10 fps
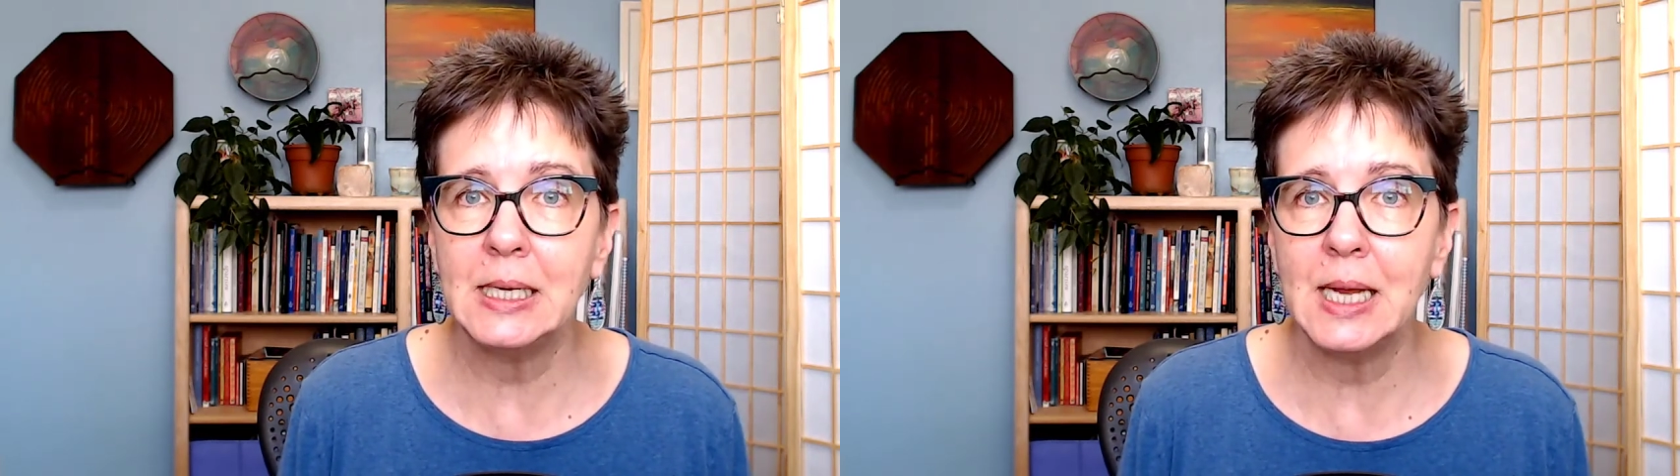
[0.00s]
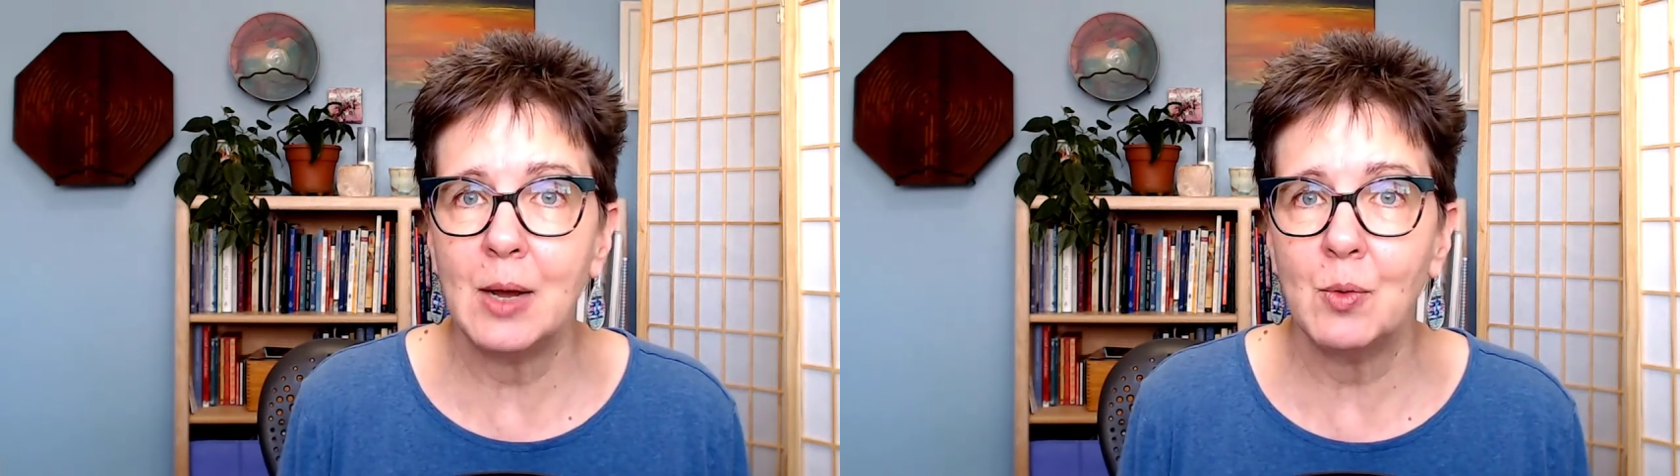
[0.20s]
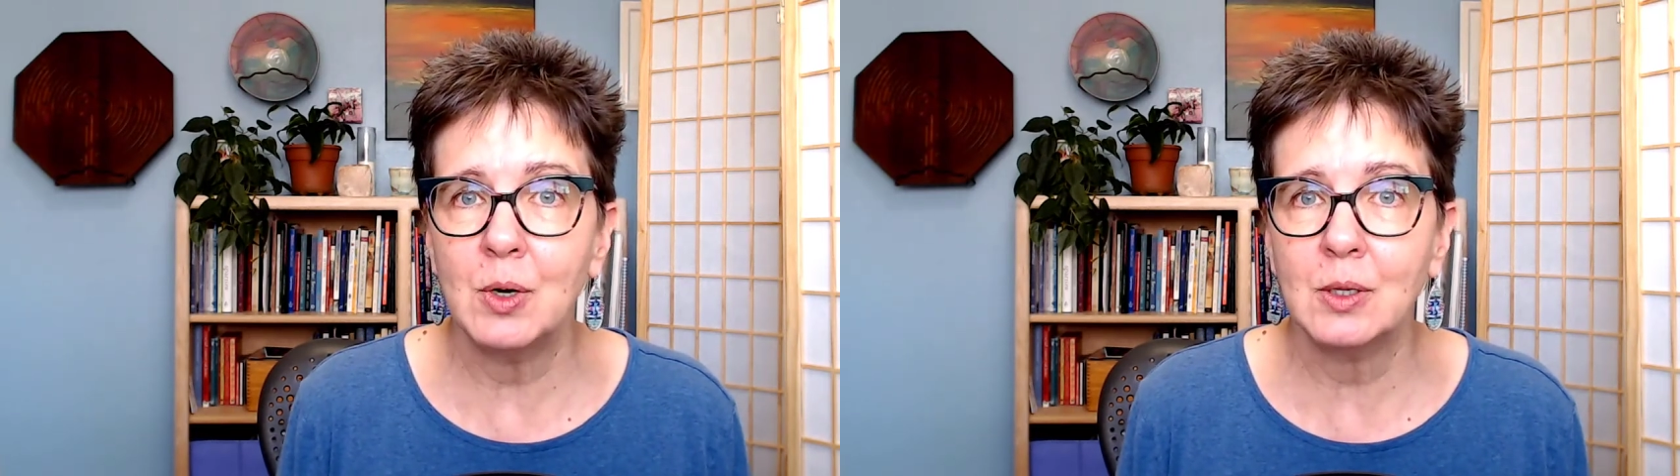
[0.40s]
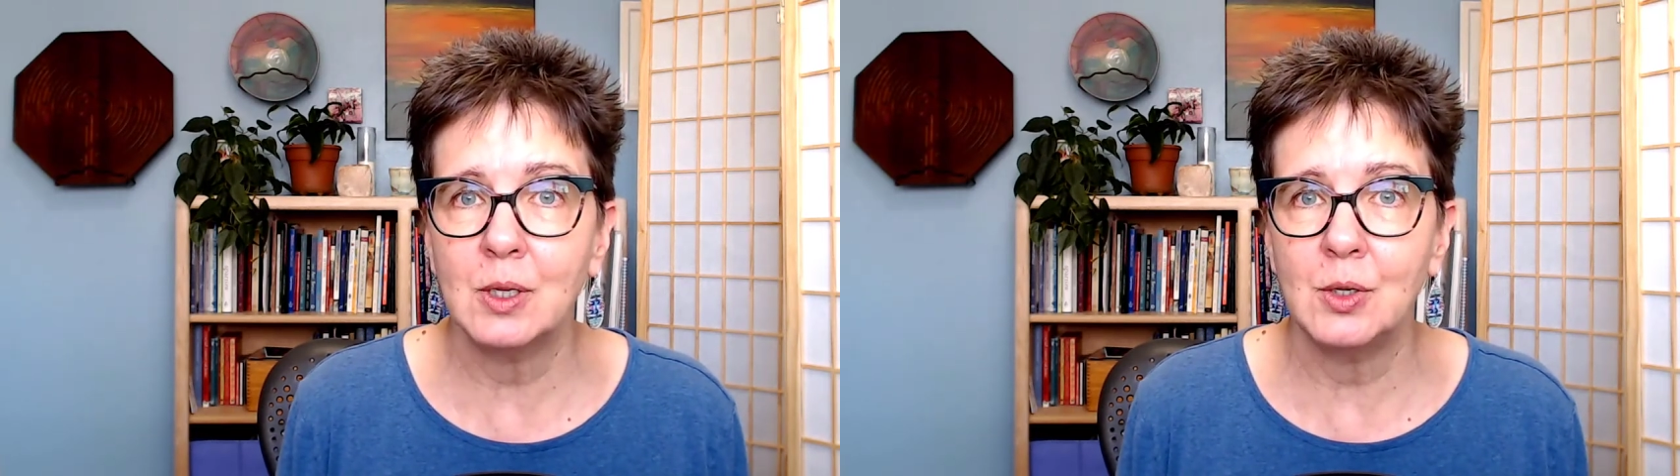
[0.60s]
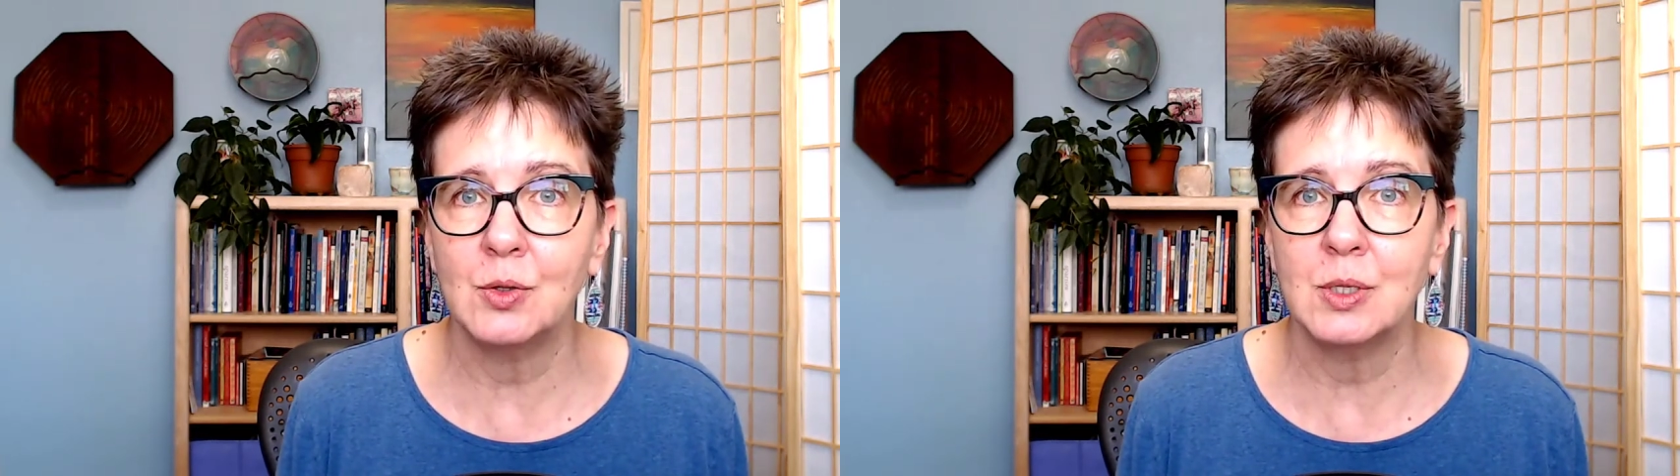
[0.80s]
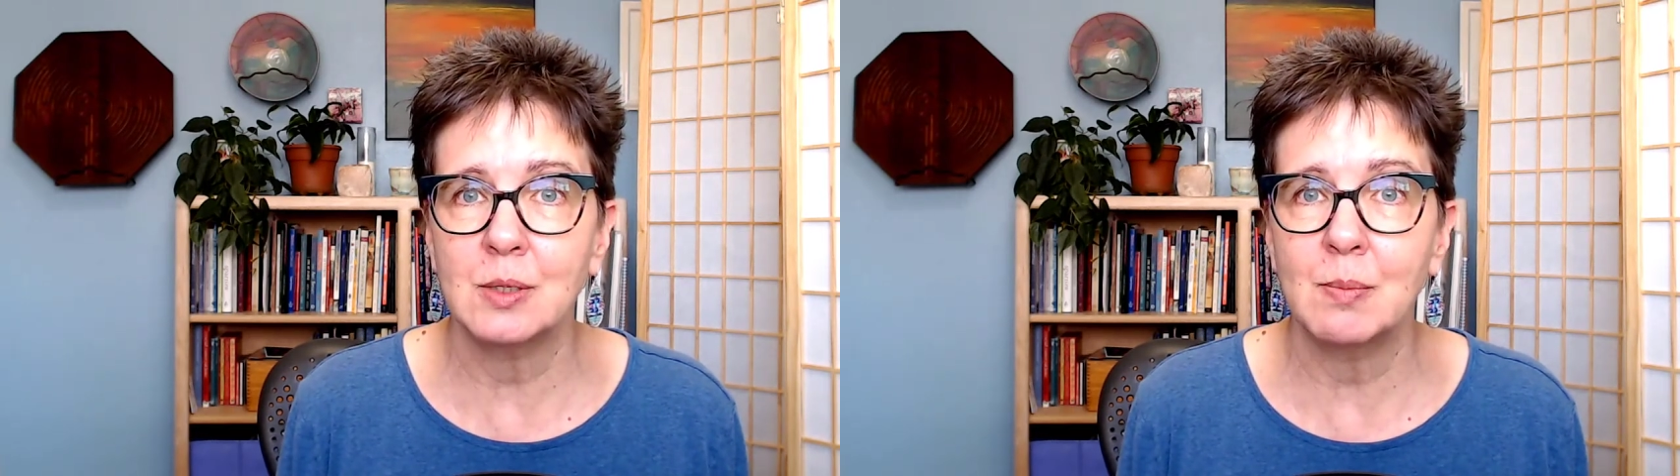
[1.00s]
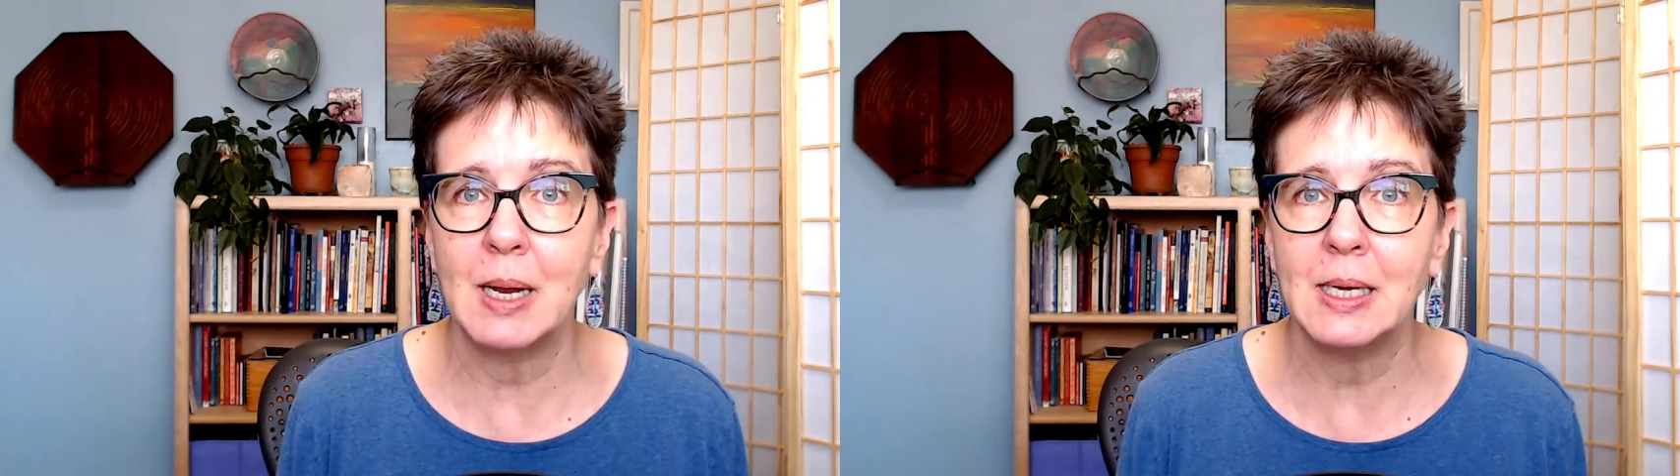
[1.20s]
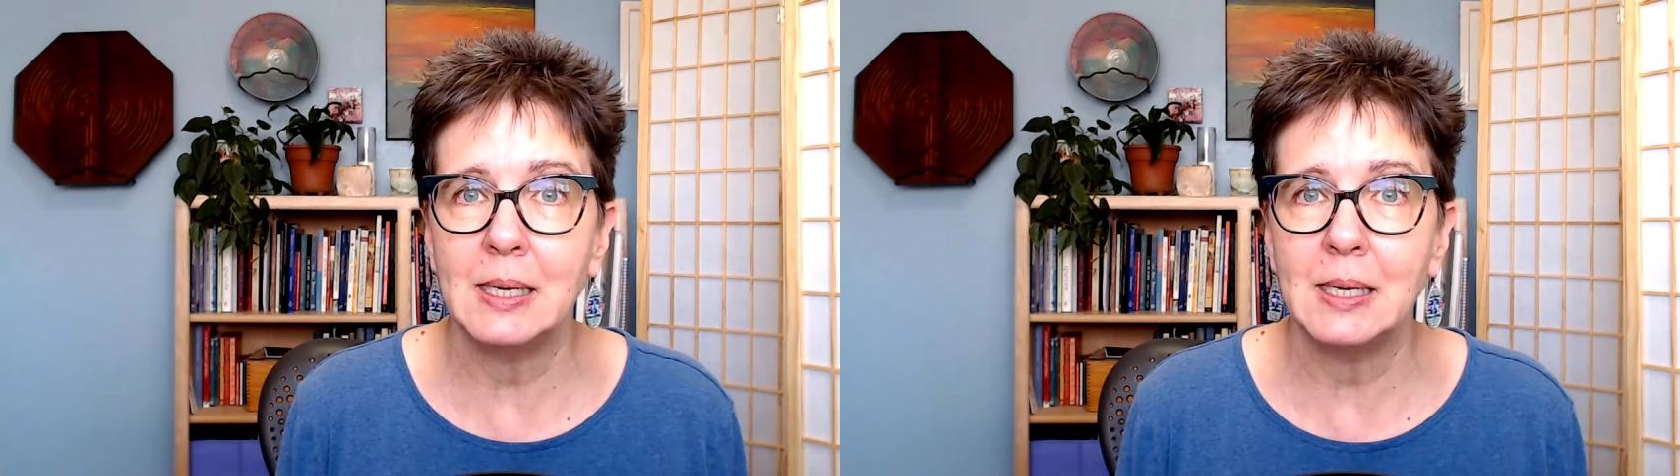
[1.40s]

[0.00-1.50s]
network that uses Mighty